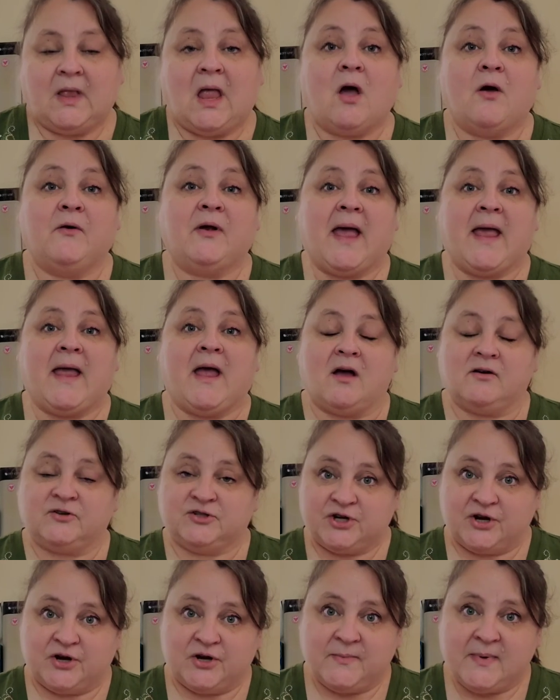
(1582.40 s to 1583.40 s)
Okay, I'll
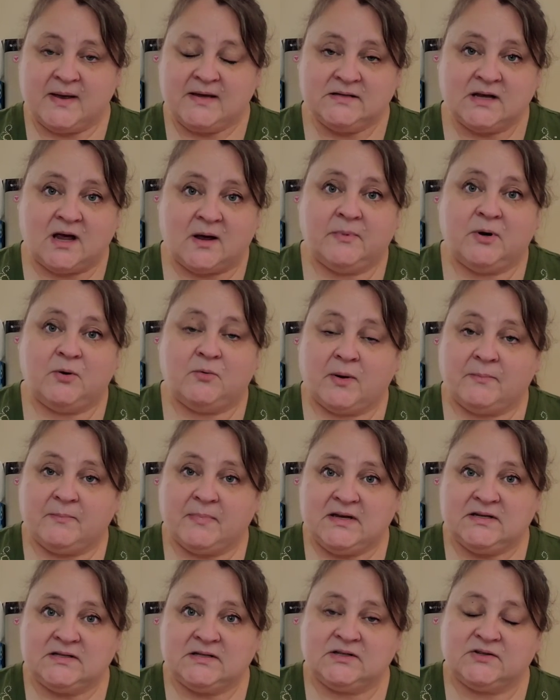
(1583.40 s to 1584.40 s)
show you my zombie run
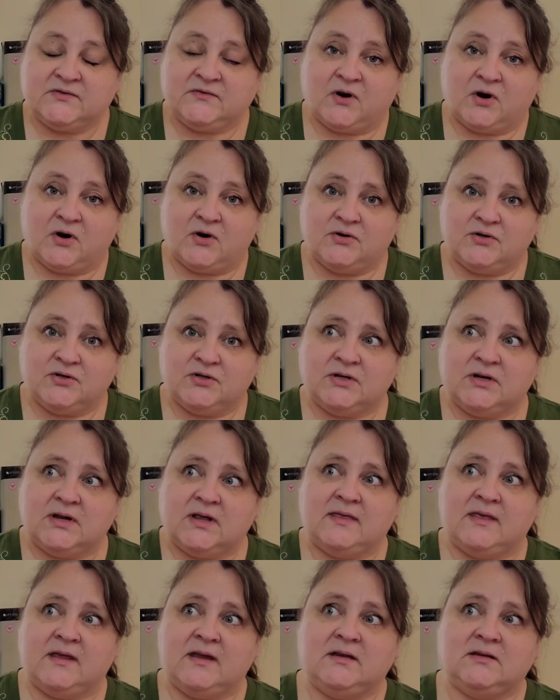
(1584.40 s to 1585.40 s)
pieces first.
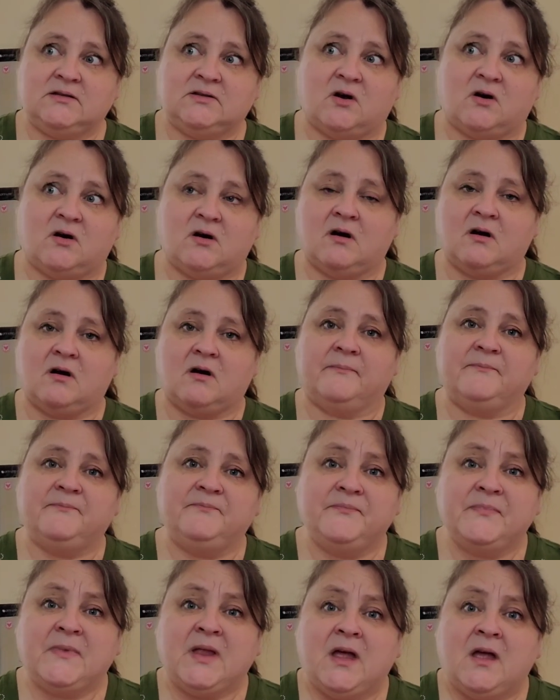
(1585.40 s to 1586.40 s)
These are
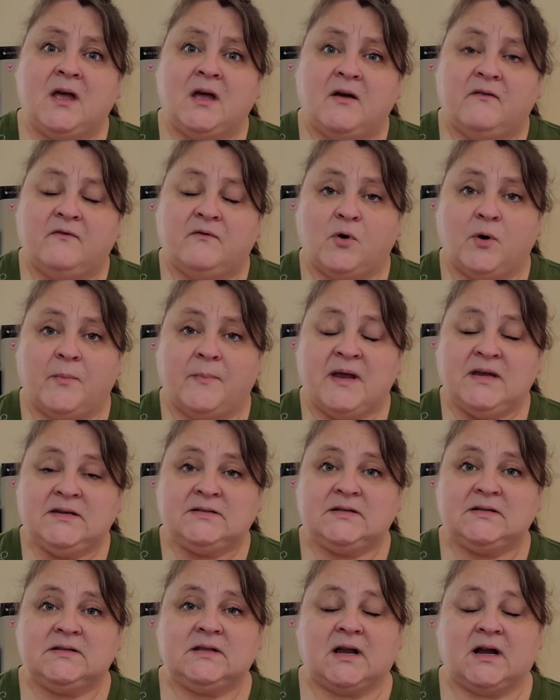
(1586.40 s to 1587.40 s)
four
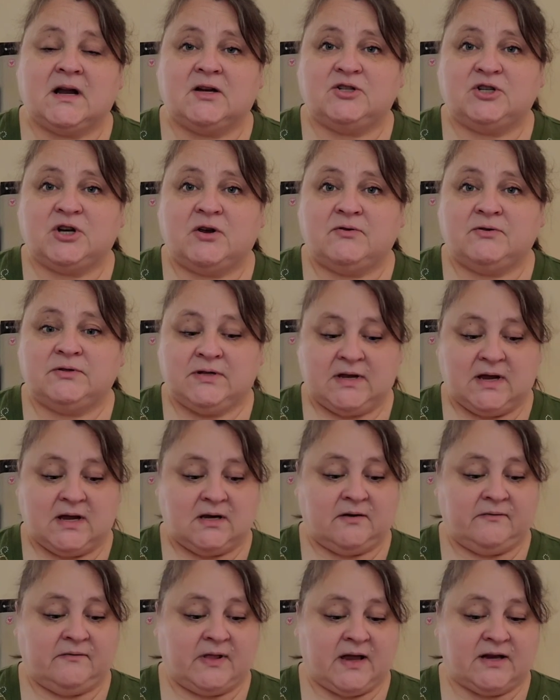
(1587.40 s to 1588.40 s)
pieces that I chose the
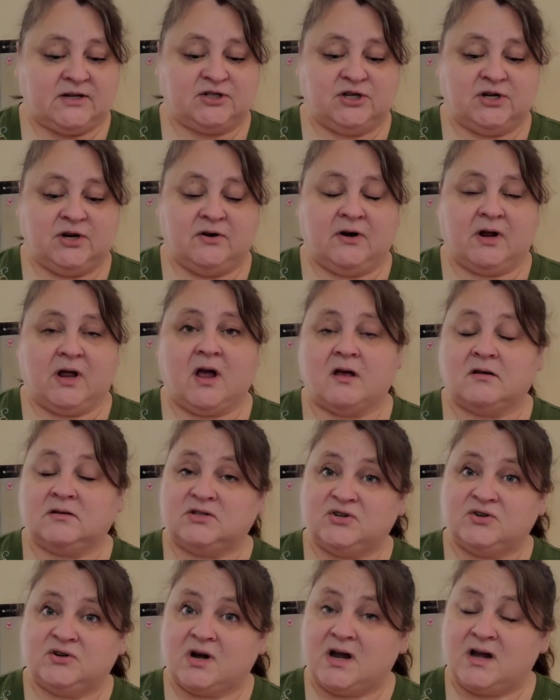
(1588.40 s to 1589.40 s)
end of last year to
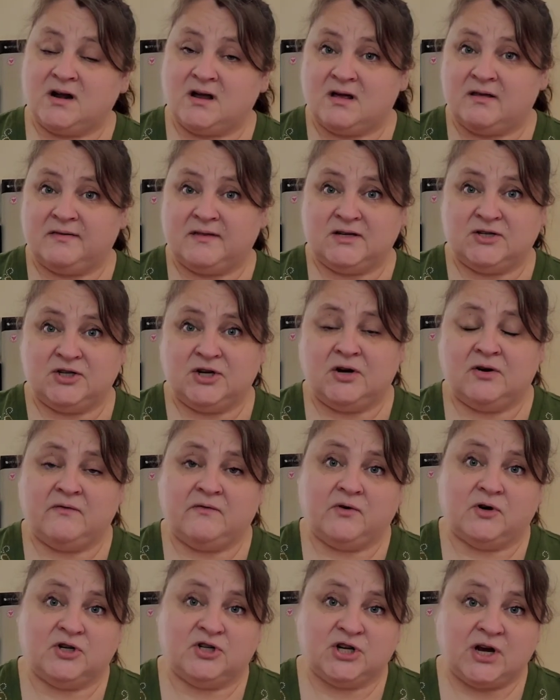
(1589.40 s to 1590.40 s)
concentrate on this year
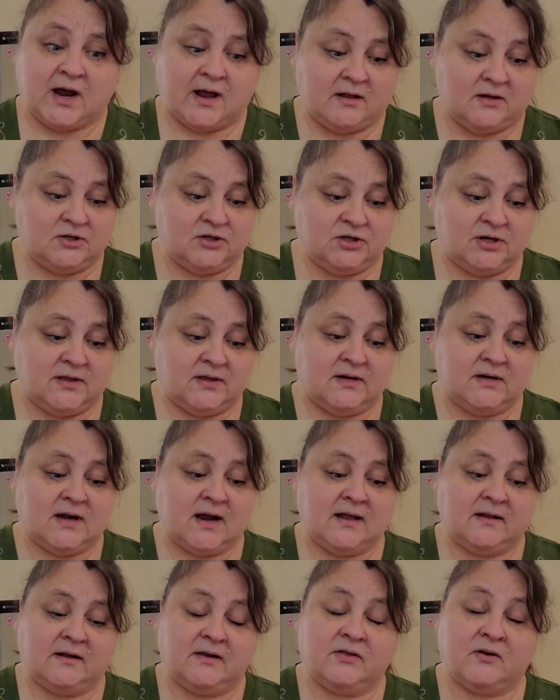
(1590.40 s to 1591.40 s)
for a challenge in the
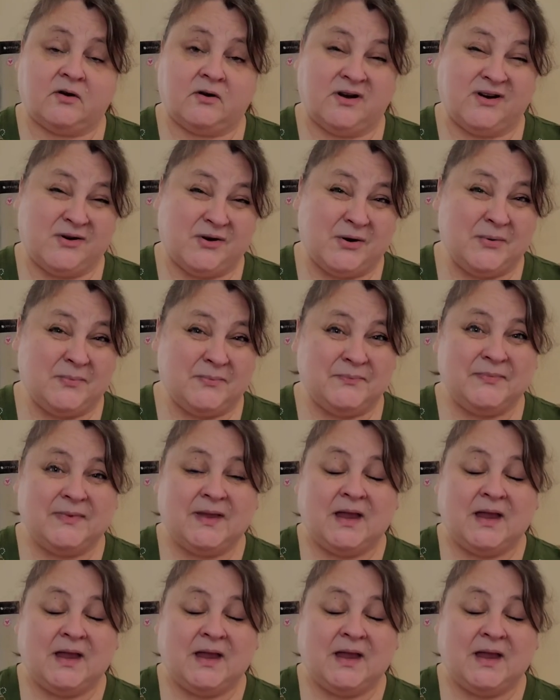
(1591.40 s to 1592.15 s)
Daily 30 group.